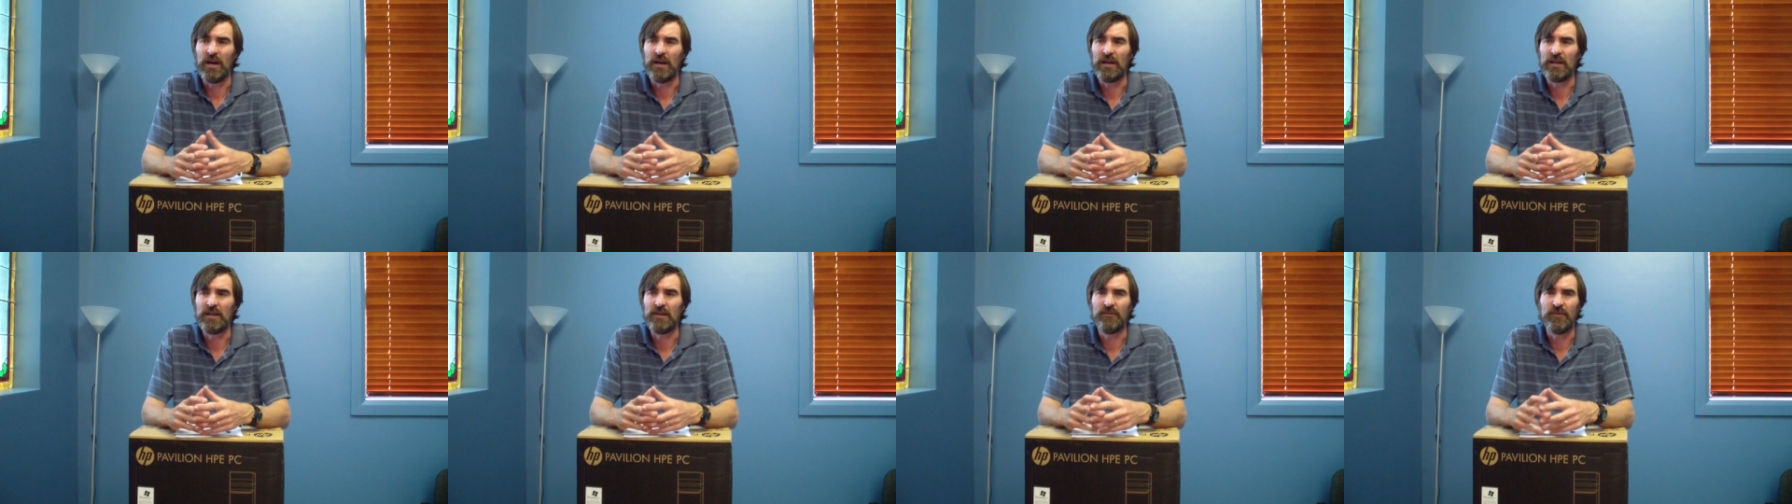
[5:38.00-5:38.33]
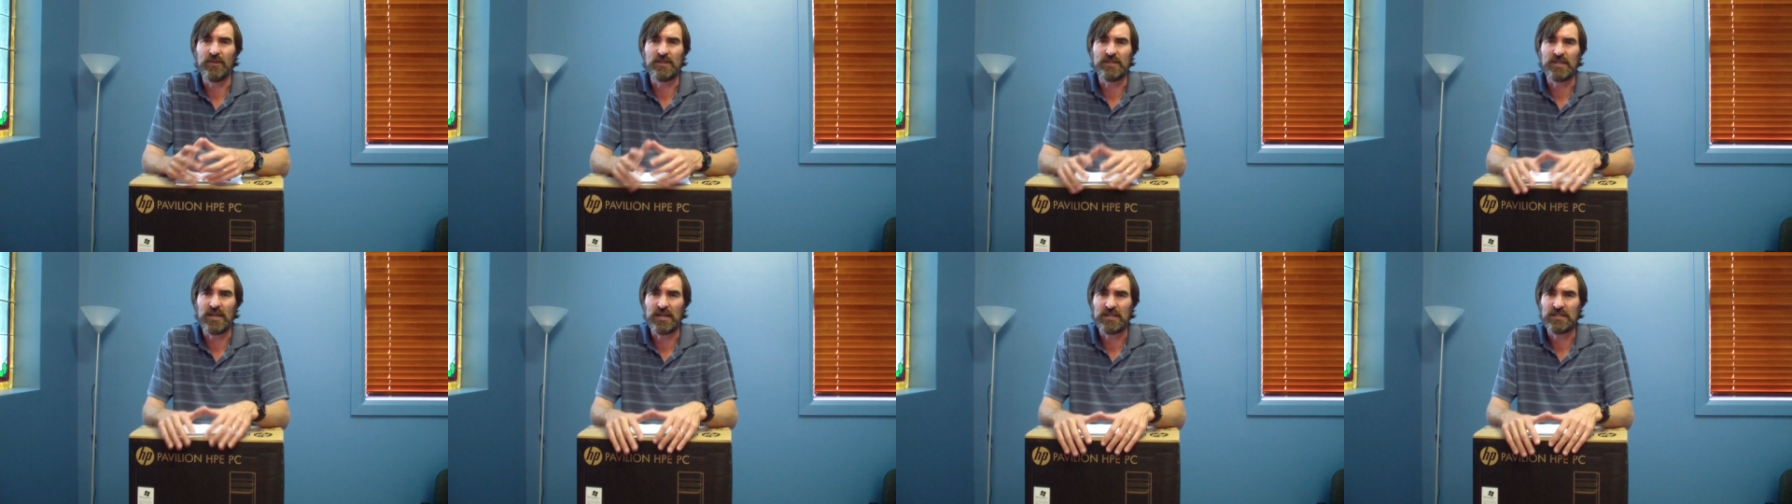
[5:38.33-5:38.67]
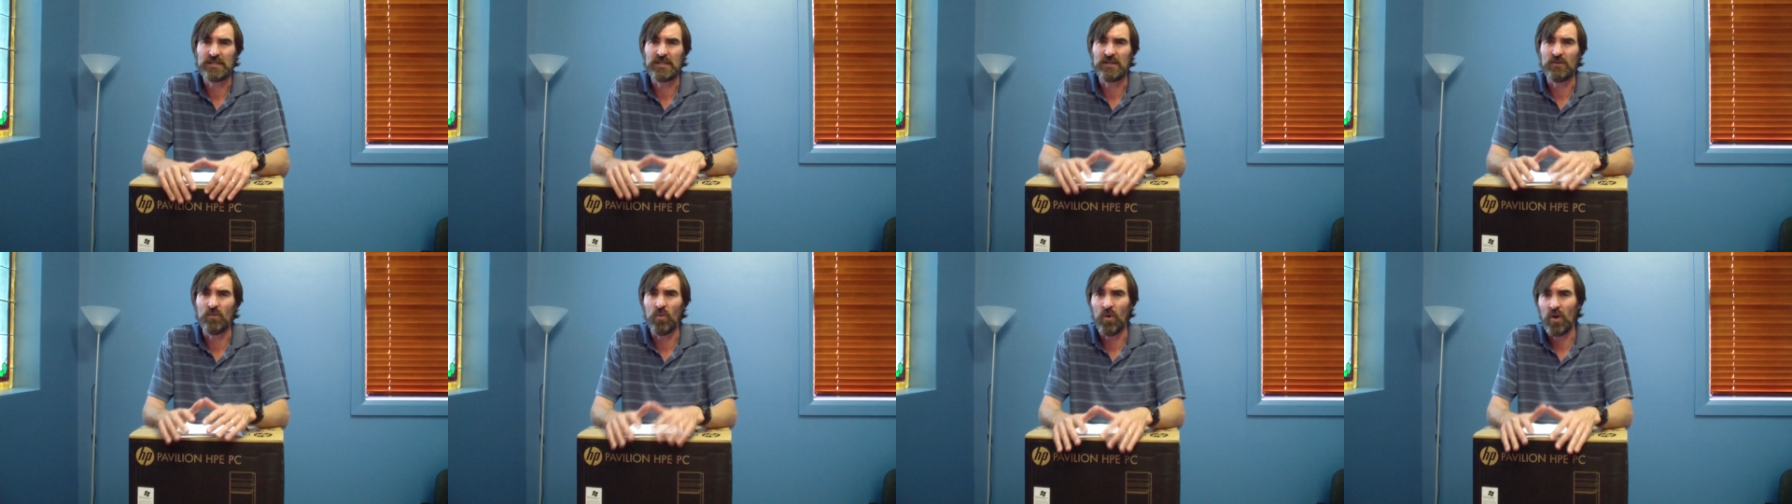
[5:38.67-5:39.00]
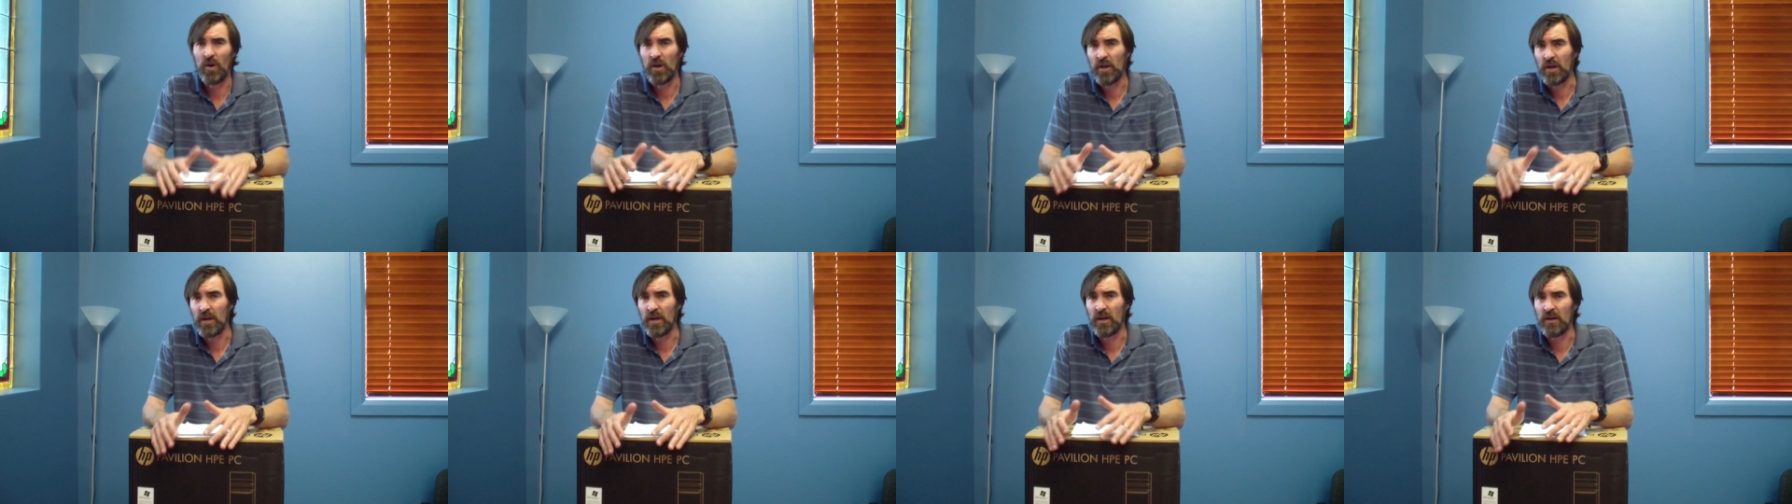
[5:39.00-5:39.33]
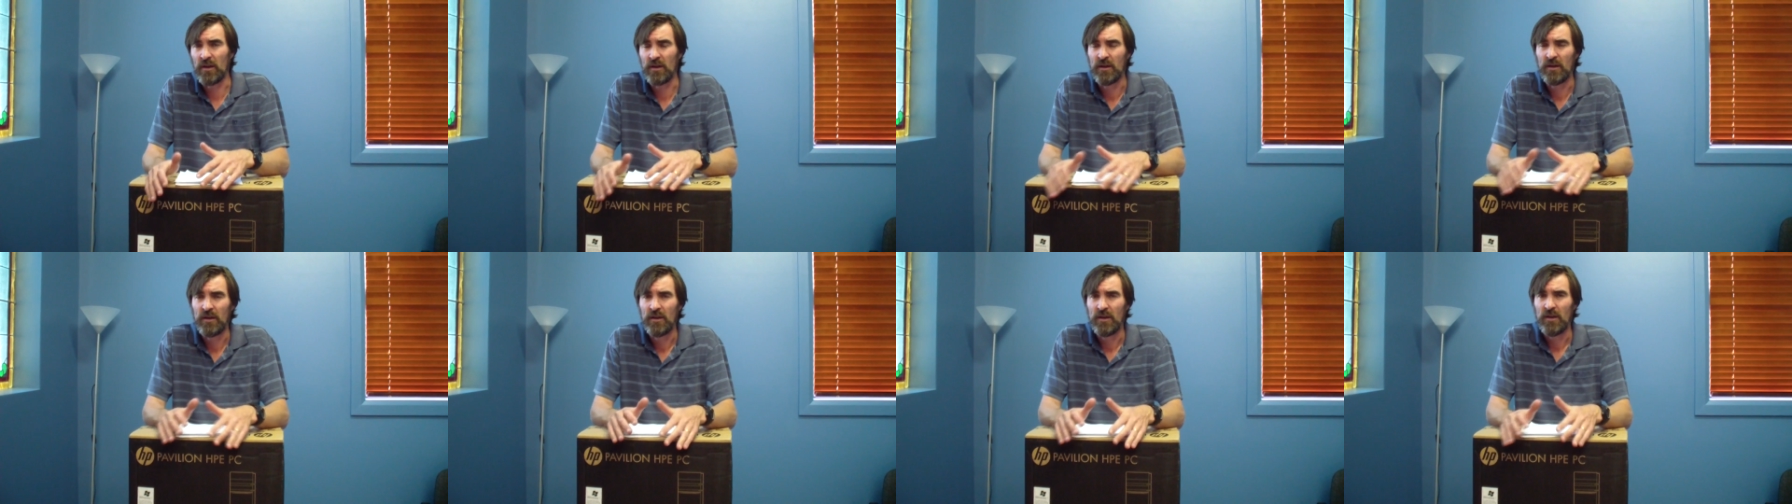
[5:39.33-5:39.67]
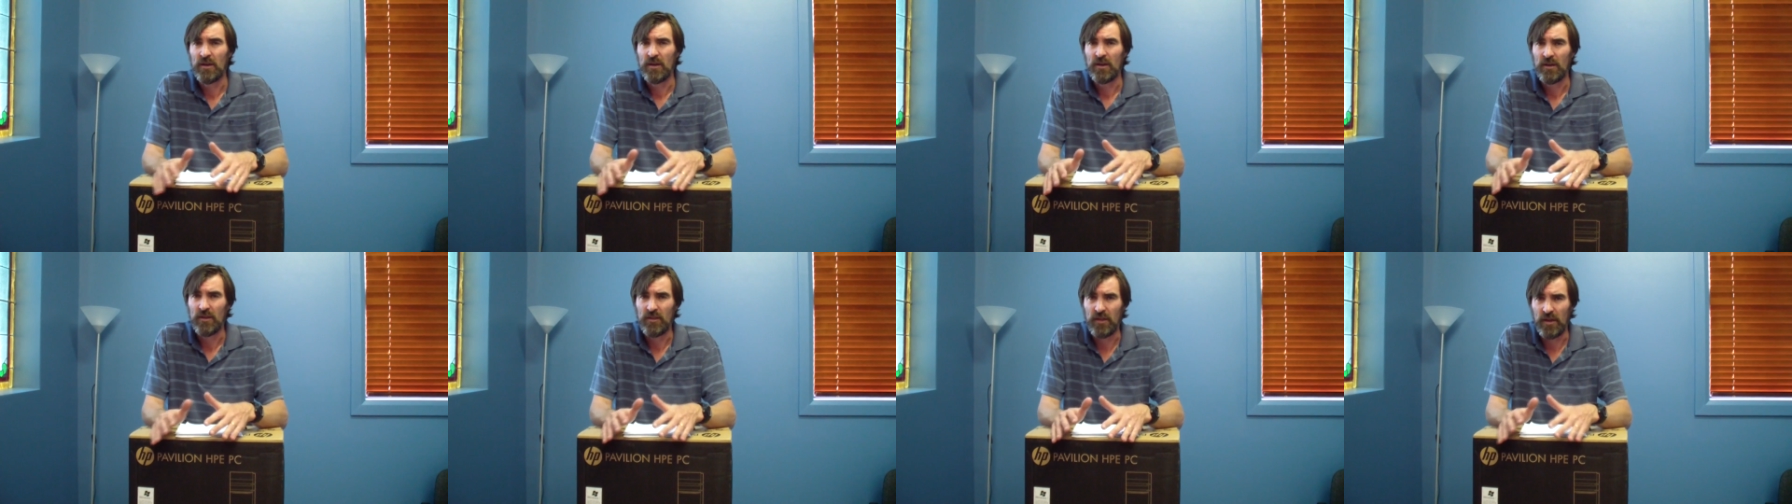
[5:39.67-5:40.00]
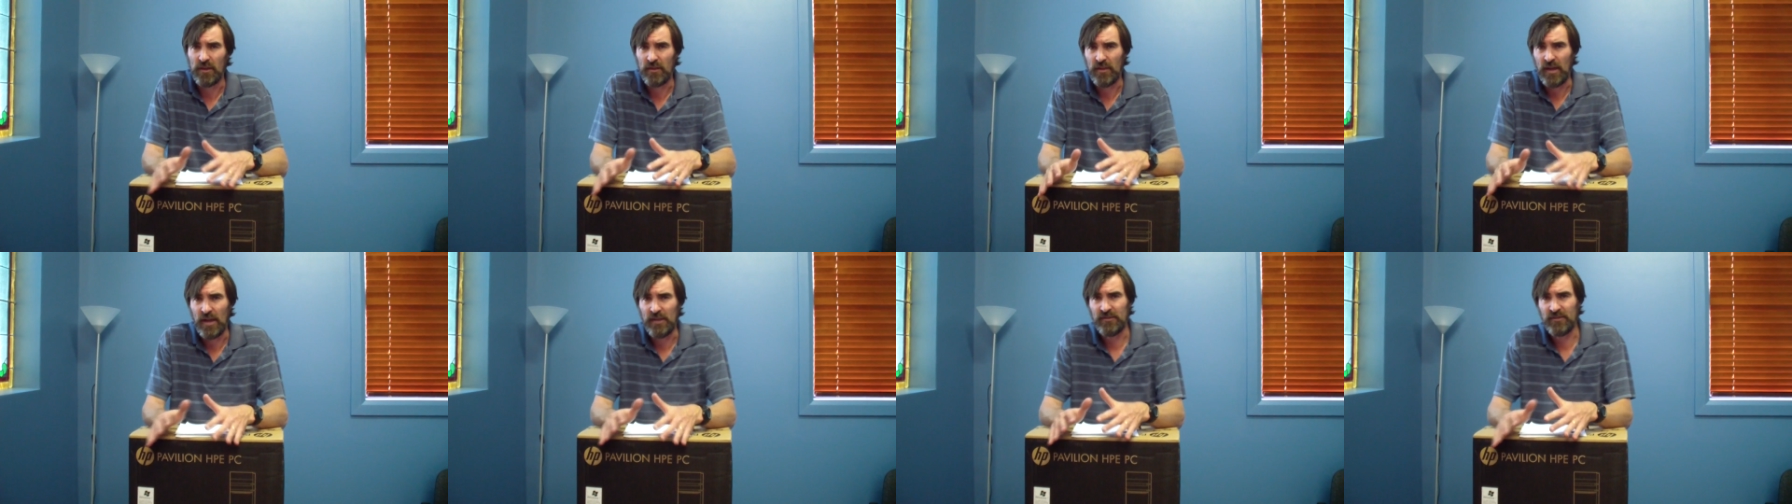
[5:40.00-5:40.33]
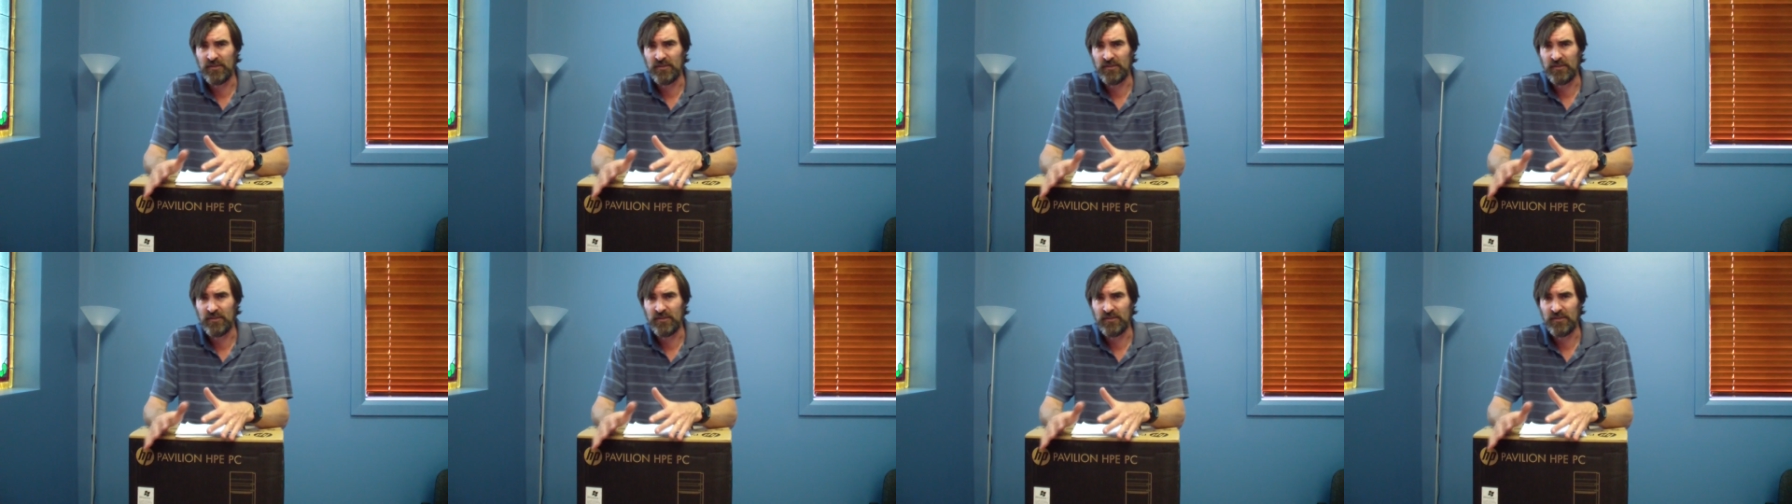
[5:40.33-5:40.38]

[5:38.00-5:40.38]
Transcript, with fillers: if it's actually working, that